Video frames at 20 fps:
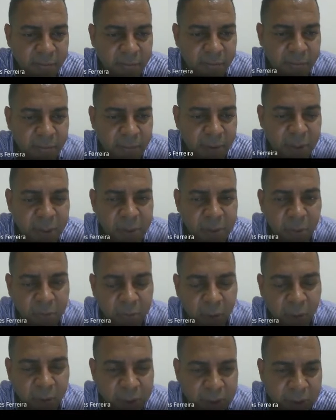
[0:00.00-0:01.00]
critical
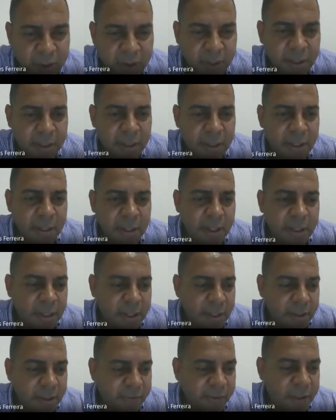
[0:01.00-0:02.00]
point:
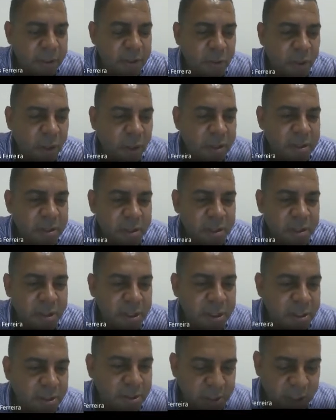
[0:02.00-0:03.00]
first order
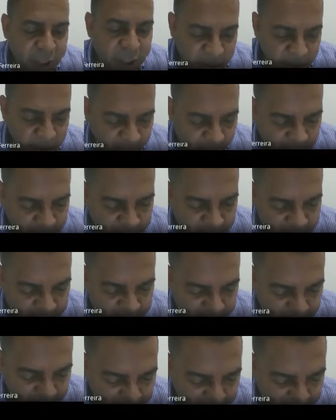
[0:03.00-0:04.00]
transition, second order
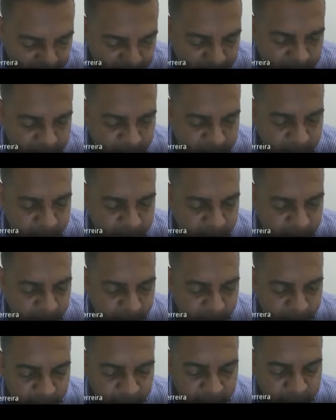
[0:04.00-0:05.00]
transition,
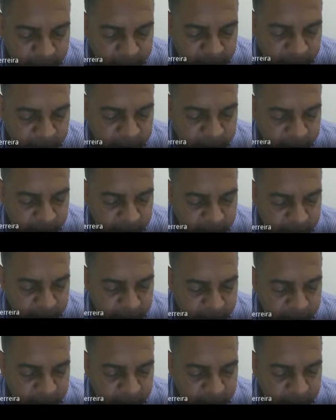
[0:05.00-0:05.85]
and recently